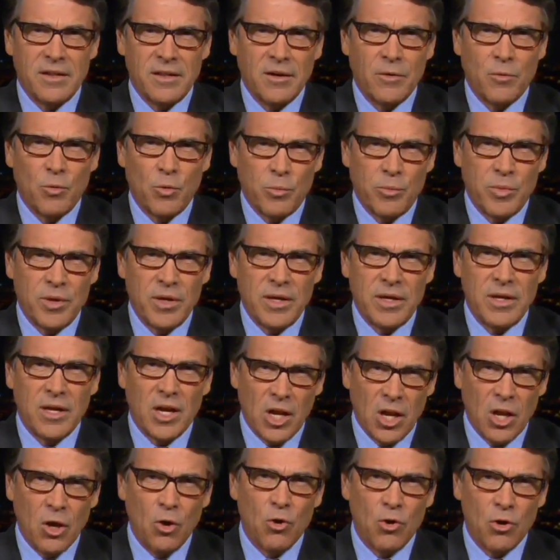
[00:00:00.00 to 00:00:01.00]
There will be
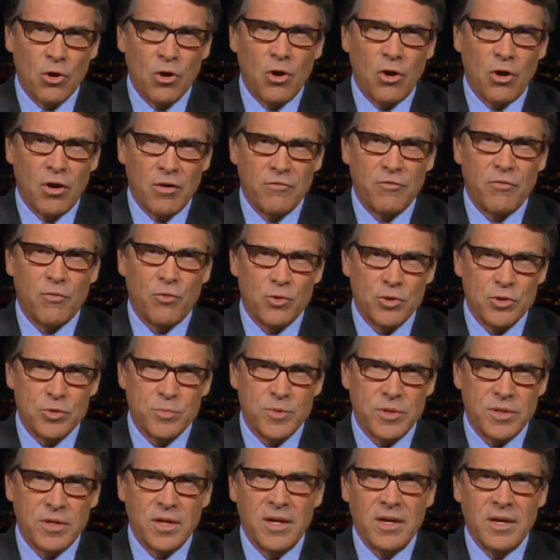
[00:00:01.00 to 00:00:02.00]
local law
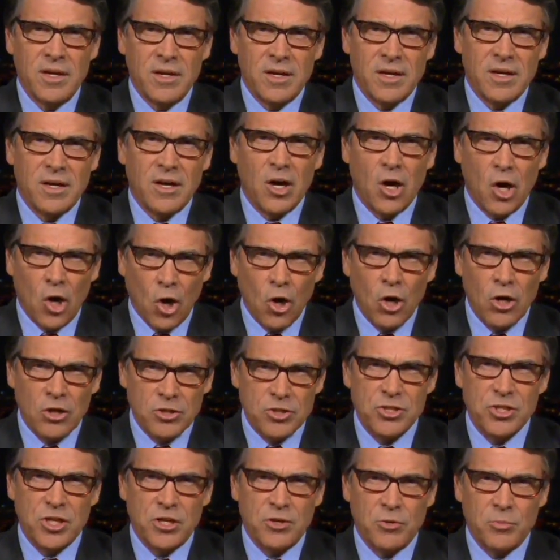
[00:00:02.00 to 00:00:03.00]
enforcement
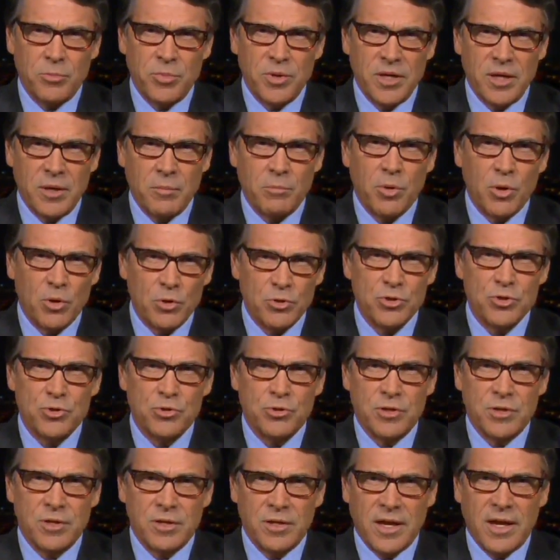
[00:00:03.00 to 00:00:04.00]
also being
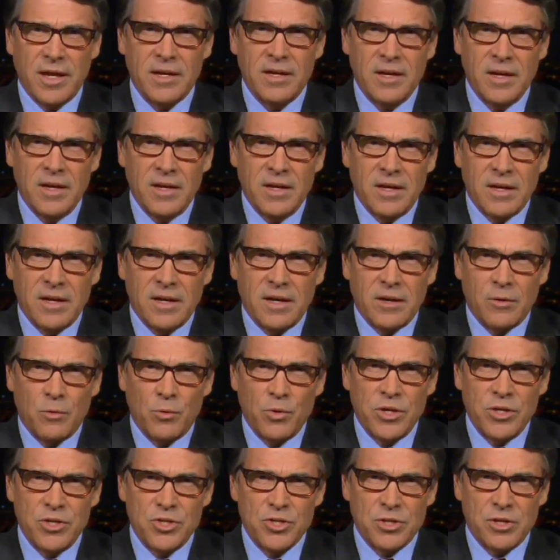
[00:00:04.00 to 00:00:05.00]
bolstered in that
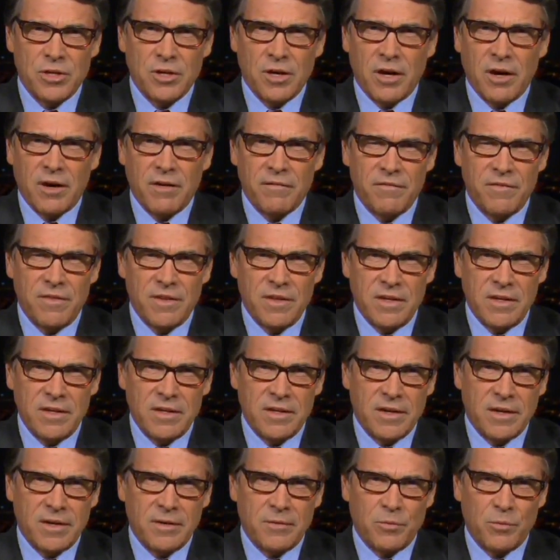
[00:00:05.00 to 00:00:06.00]
region of
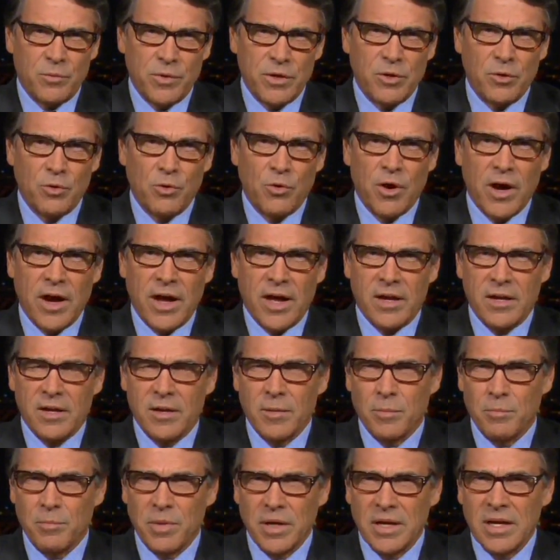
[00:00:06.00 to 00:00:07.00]
the Rio
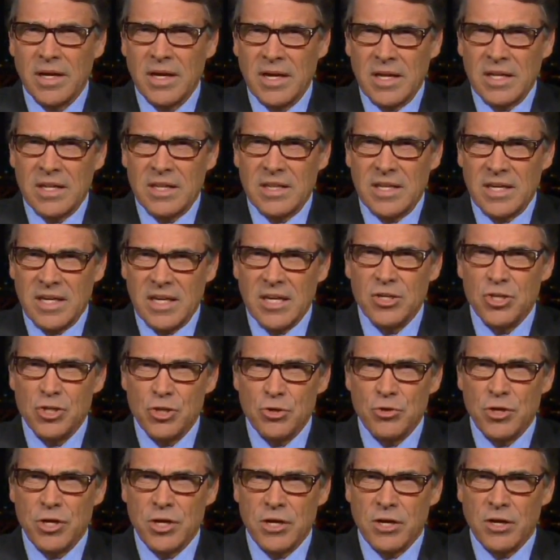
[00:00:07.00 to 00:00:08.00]
Grande. But the
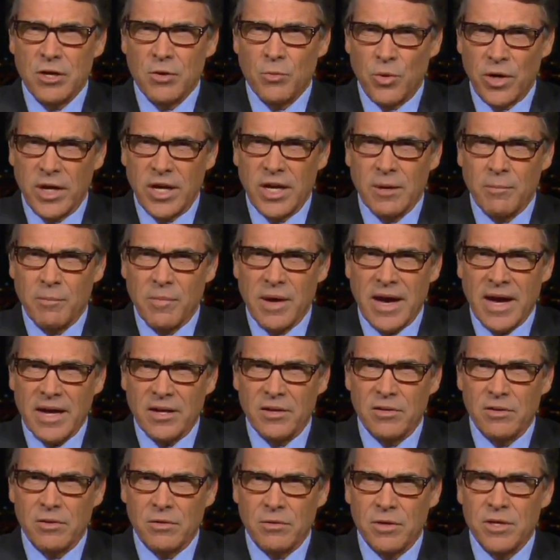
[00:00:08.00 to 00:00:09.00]
issue here we get
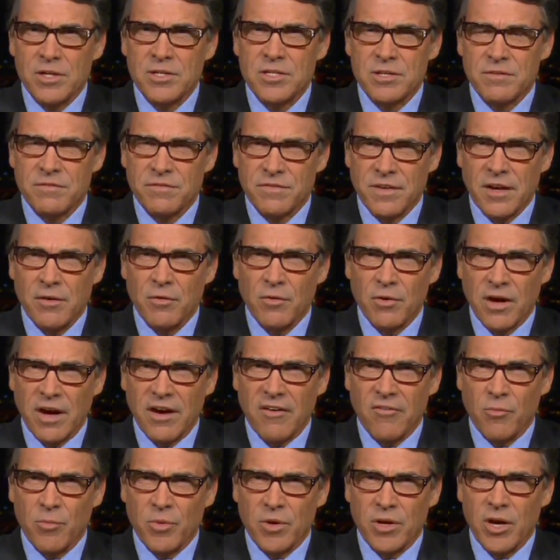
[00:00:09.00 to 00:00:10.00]
back to is the federal
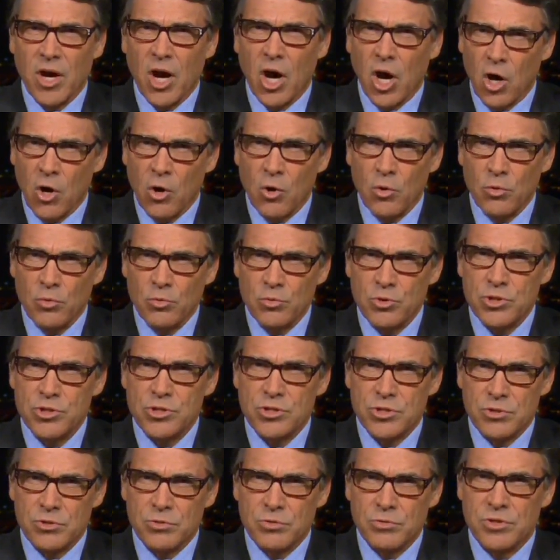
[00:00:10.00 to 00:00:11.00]
government owes
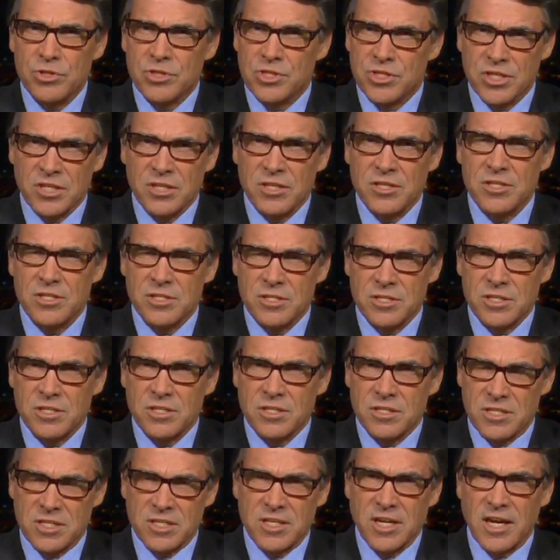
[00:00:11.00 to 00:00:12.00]
to the citizens of
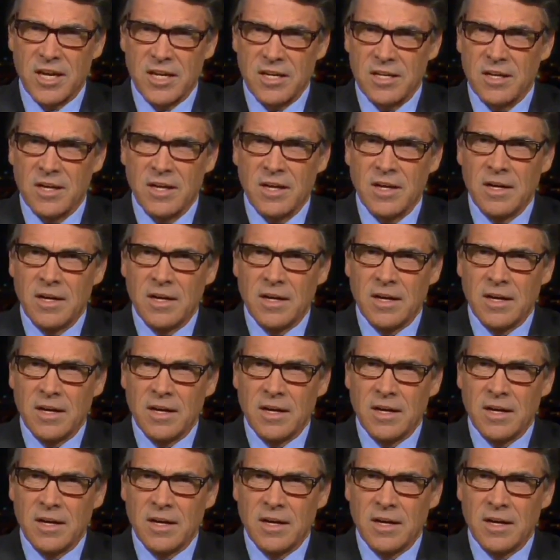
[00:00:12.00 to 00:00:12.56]
the state